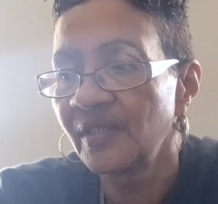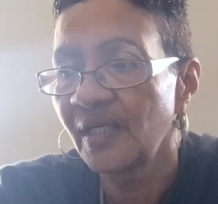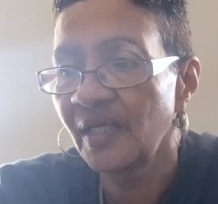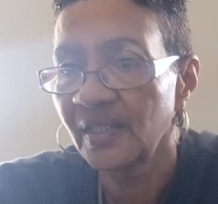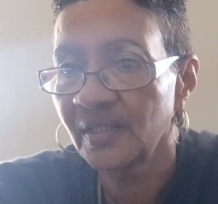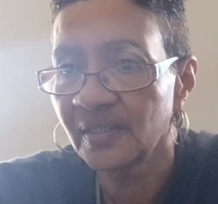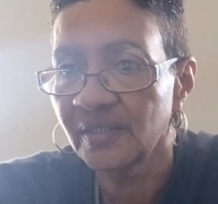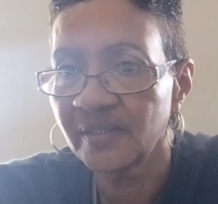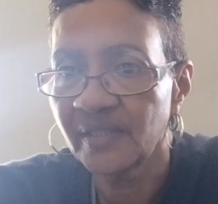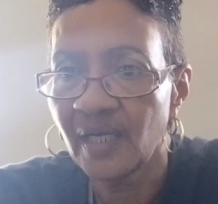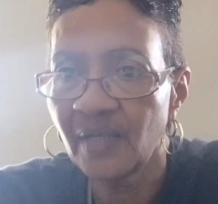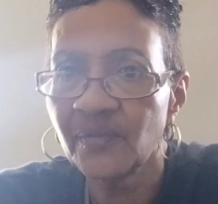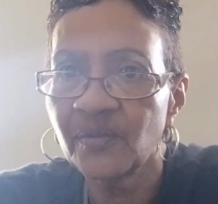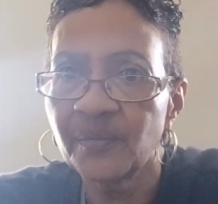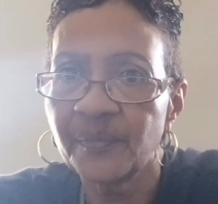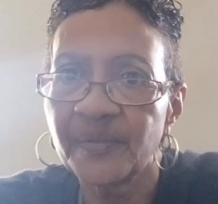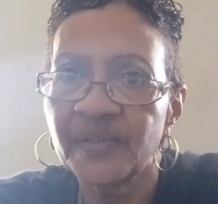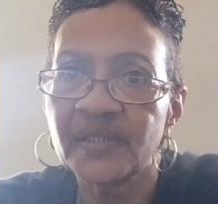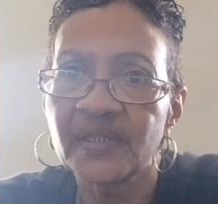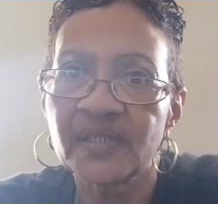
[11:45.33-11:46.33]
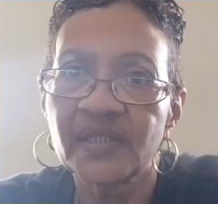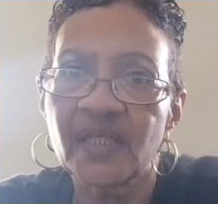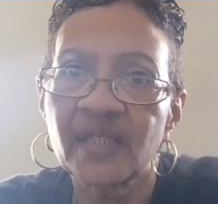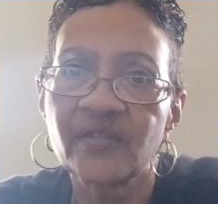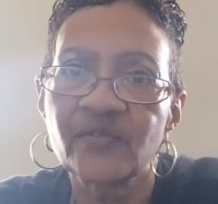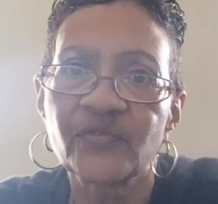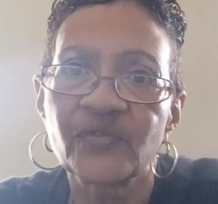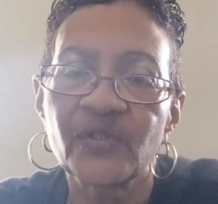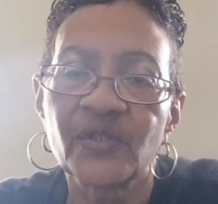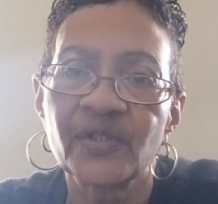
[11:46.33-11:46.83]
And that would be
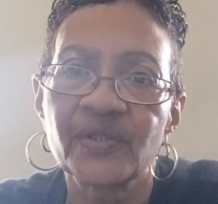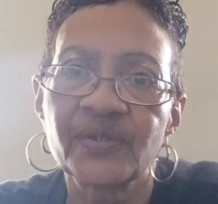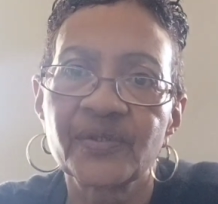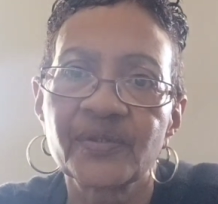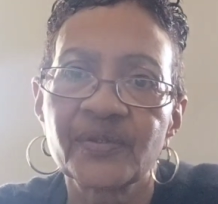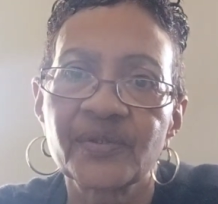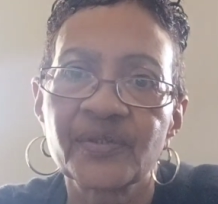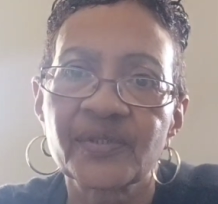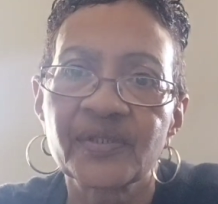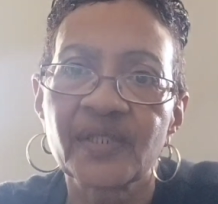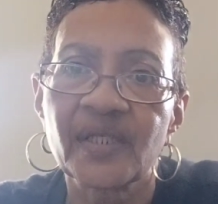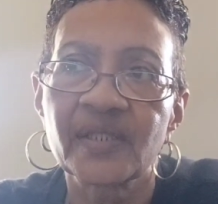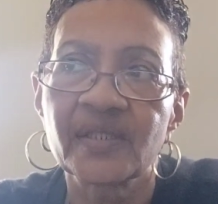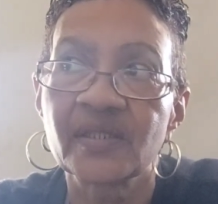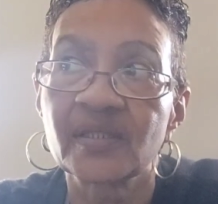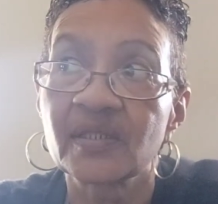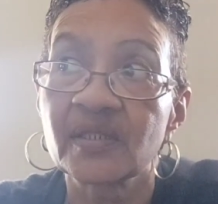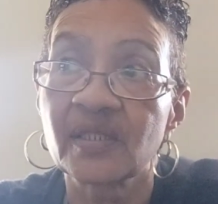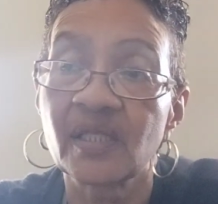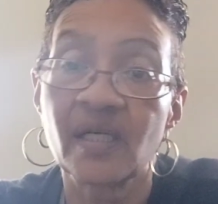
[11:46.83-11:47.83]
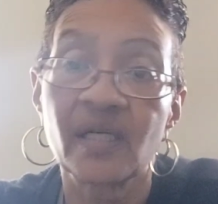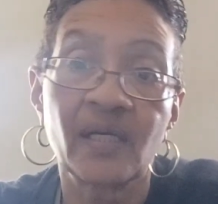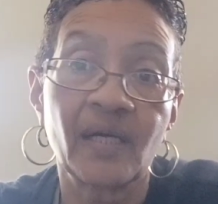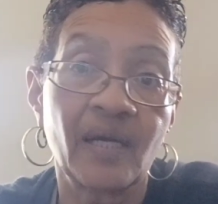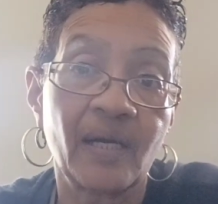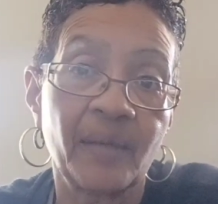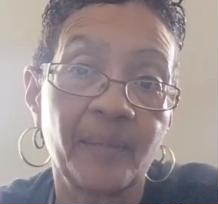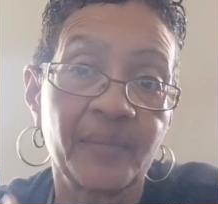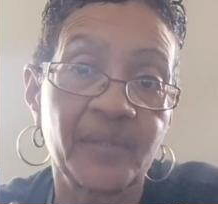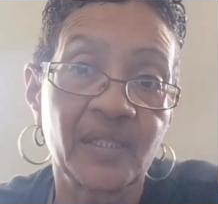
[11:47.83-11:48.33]
safer, okay? Because,
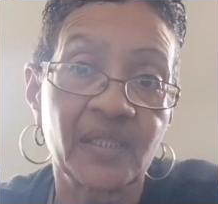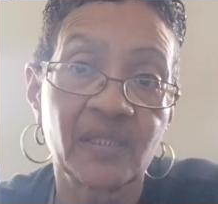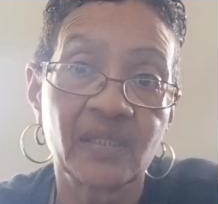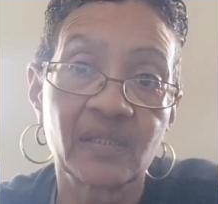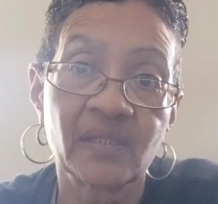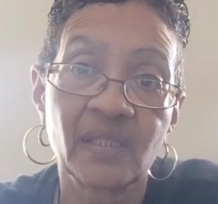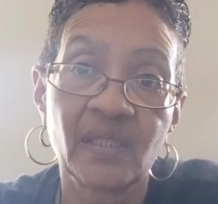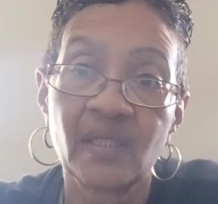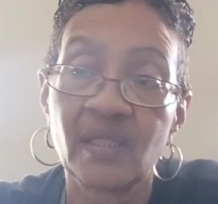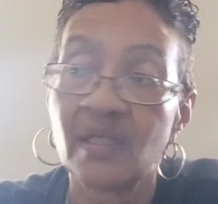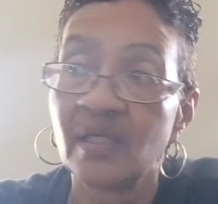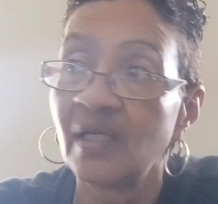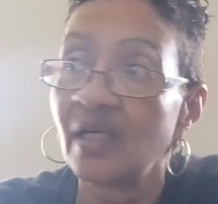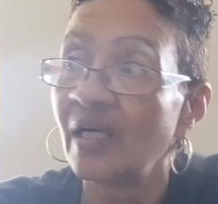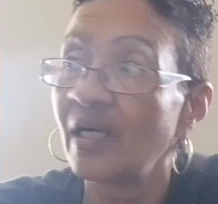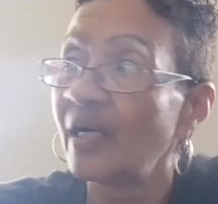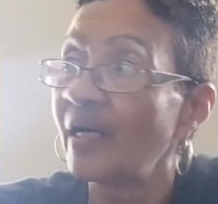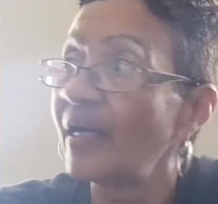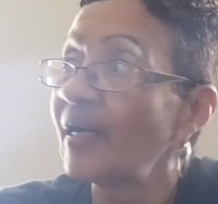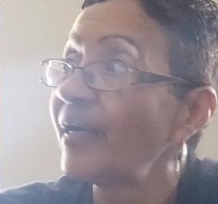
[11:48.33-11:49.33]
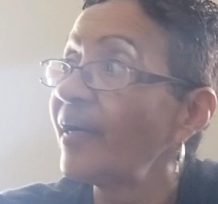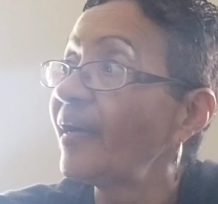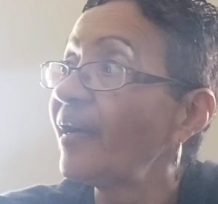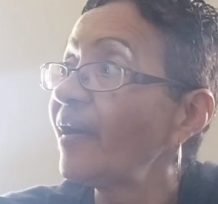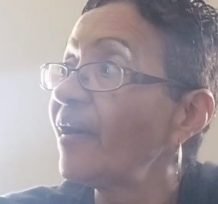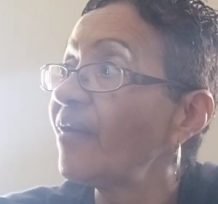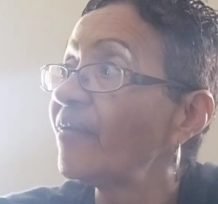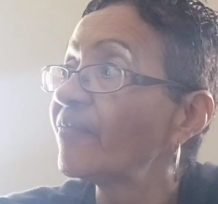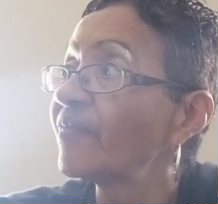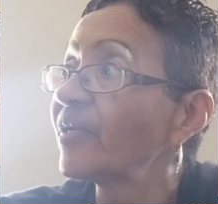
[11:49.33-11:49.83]
I mean, I
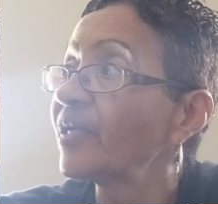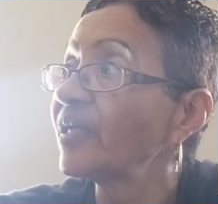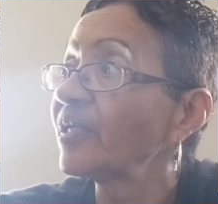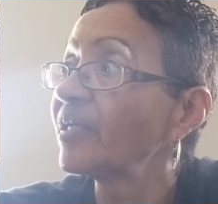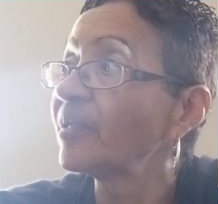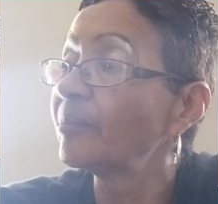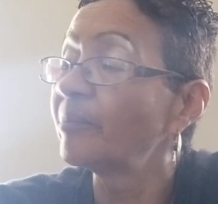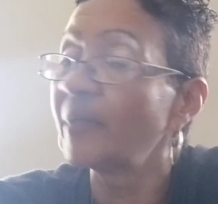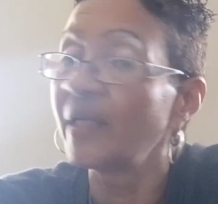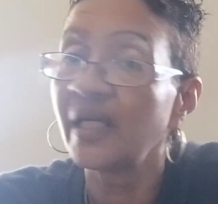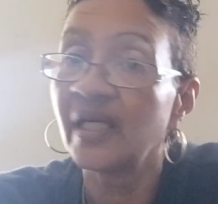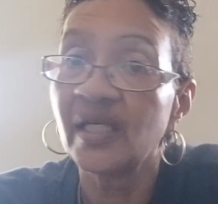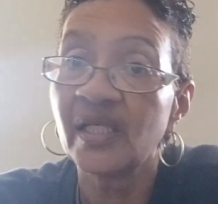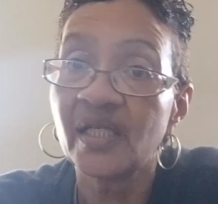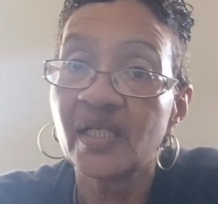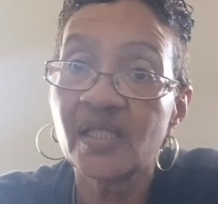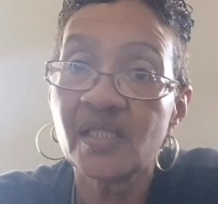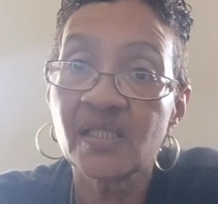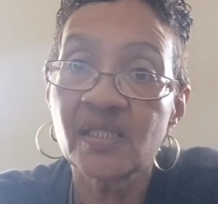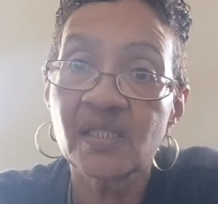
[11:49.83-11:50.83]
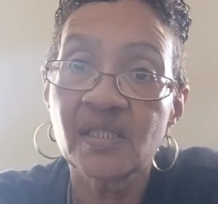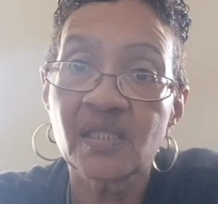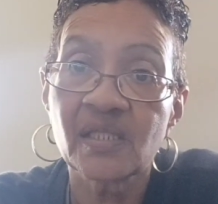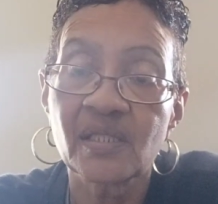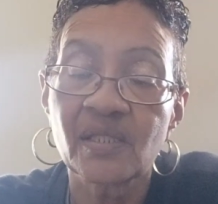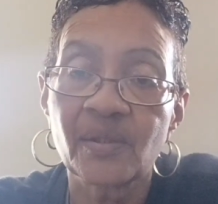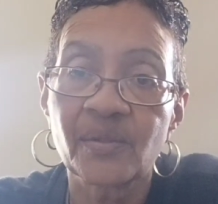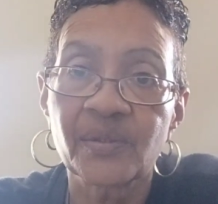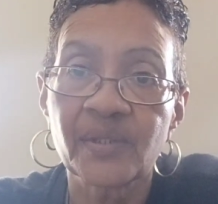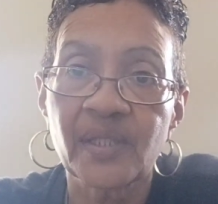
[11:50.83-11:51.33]
have a maze,
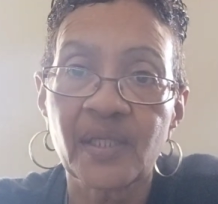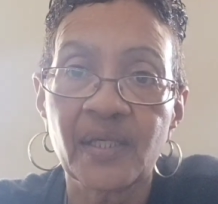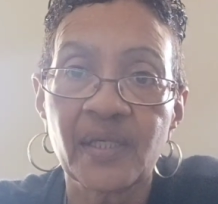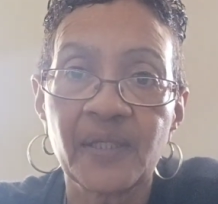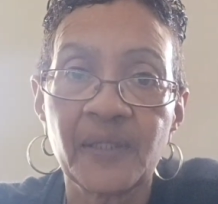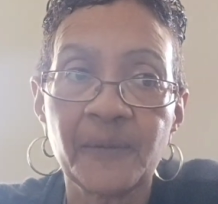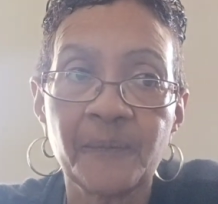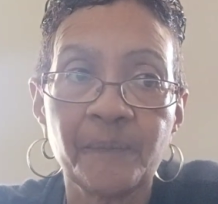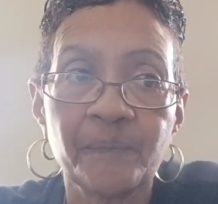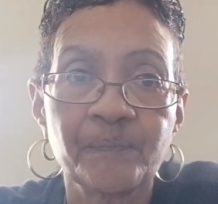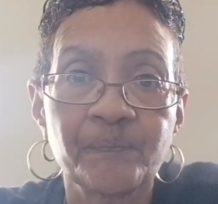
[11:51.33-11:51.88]
okay,